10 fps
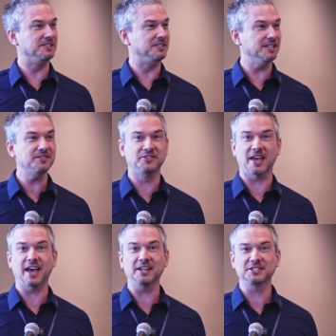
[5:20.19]
did
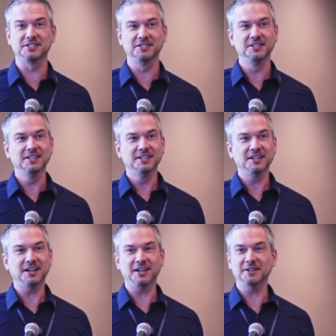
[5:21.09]
that.
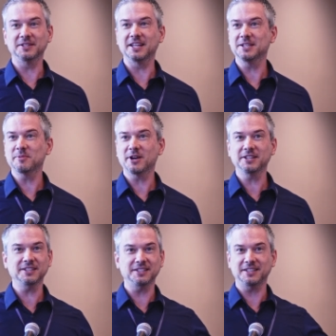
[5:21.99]
Uh,
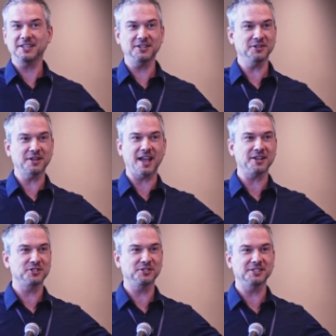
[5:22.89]
anybody here
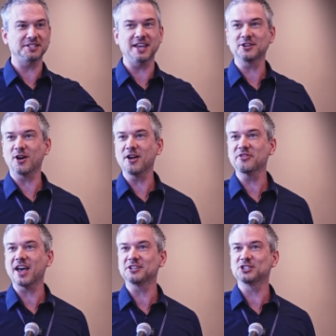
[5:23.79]
actually take on
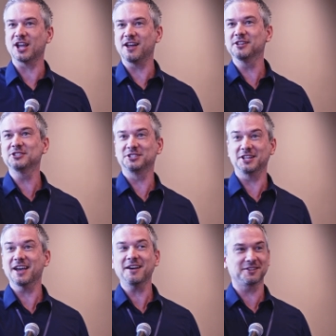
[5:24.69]
that challenge?
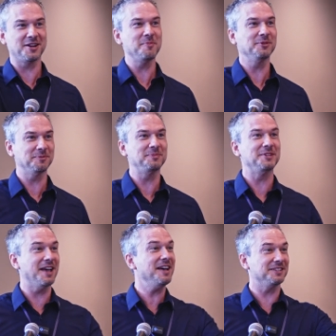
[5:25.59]
Yeah, a couple of,
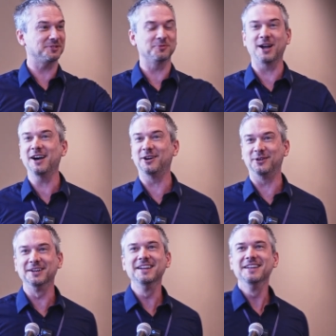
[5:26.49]
yes, wow.
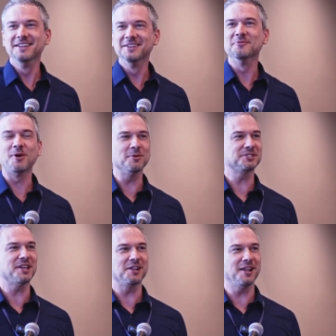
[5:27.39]
What
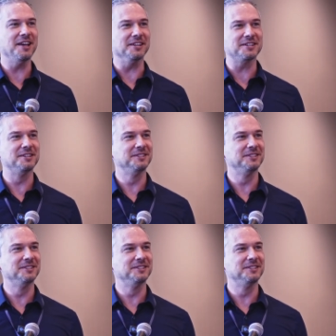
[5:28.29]
was that like?